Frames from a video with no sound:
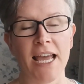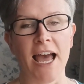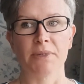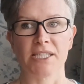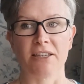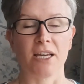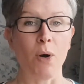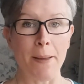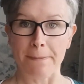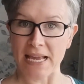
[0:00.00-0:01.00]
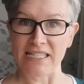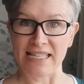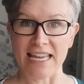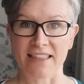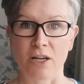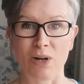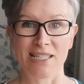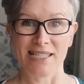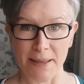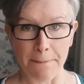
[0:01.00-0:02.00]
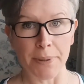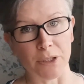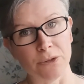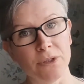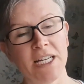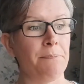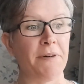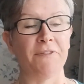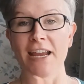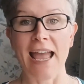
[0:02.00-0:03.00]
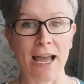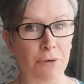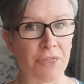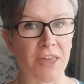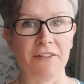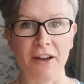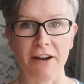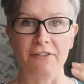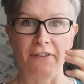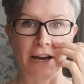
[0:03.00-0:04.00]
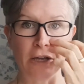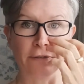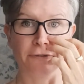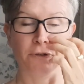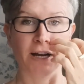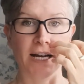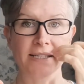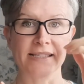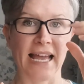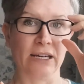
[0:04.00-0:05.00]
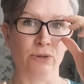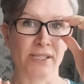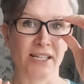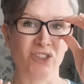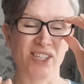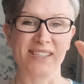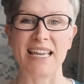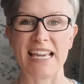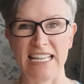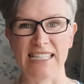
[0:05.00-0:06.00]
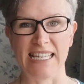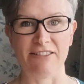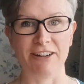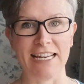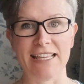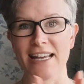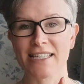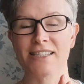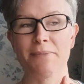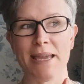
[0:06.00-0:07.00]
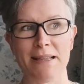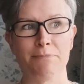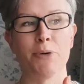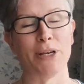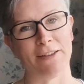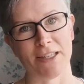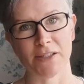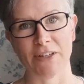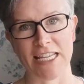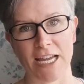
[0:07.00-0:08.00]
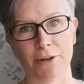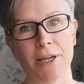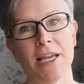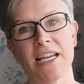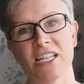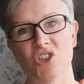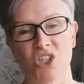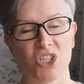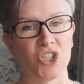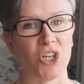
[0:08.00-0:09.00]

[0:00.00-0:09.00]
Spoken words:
So they're quite basic, they're quite simple, but very healthy, very, very good for us, and also just easy. Really, that's the main point of this video, is just to show